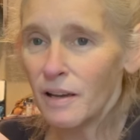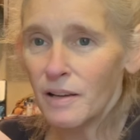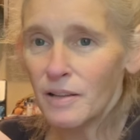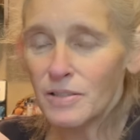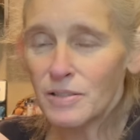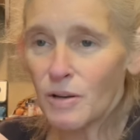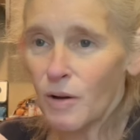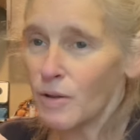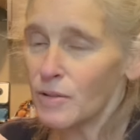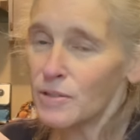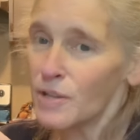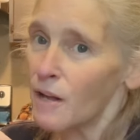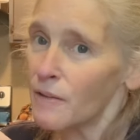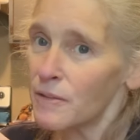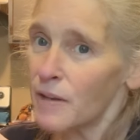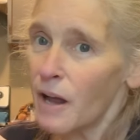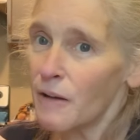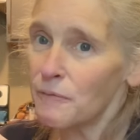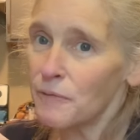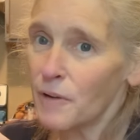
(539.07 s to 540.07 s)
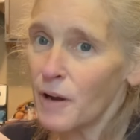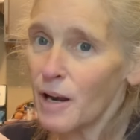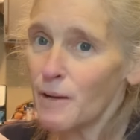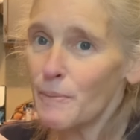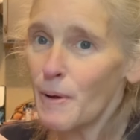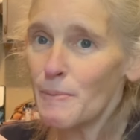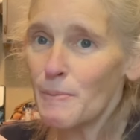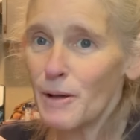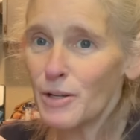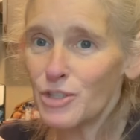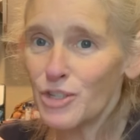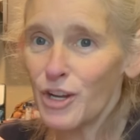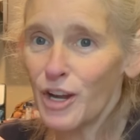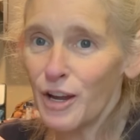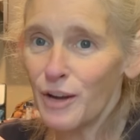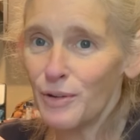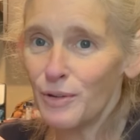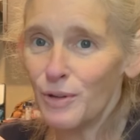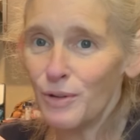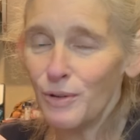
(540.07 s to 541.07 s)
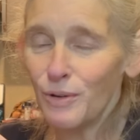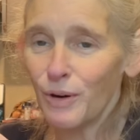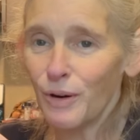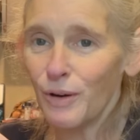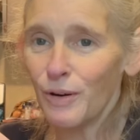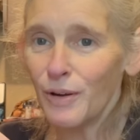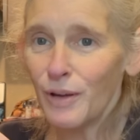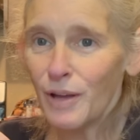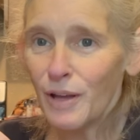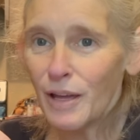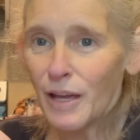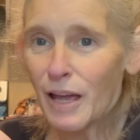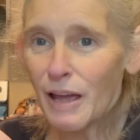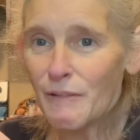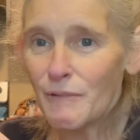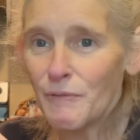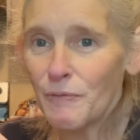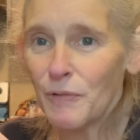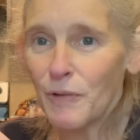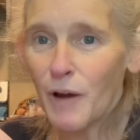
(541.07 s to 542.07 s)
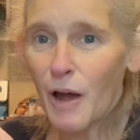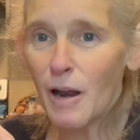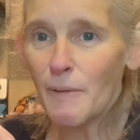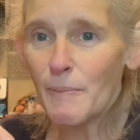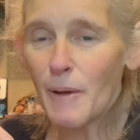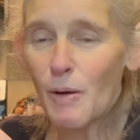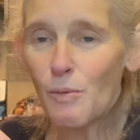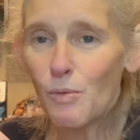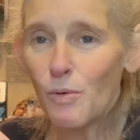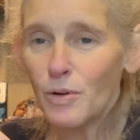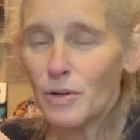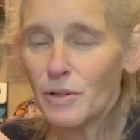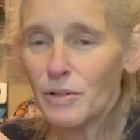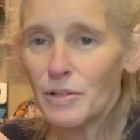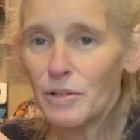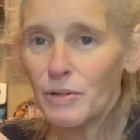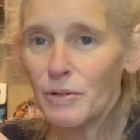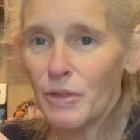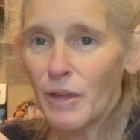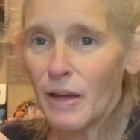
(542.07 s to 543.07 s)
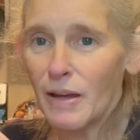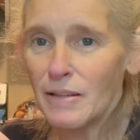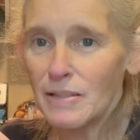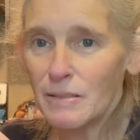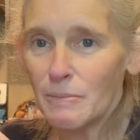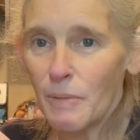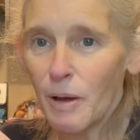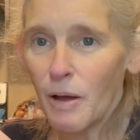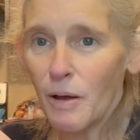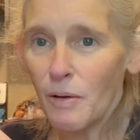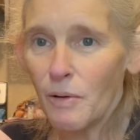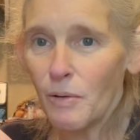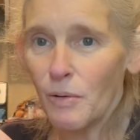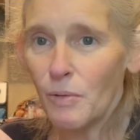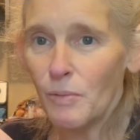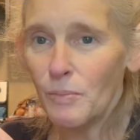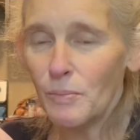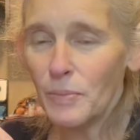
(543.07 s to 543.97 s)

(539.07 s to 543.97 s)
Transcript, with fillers: So it's not that I forgot about my channel or even forgot about wanting to do things in my home.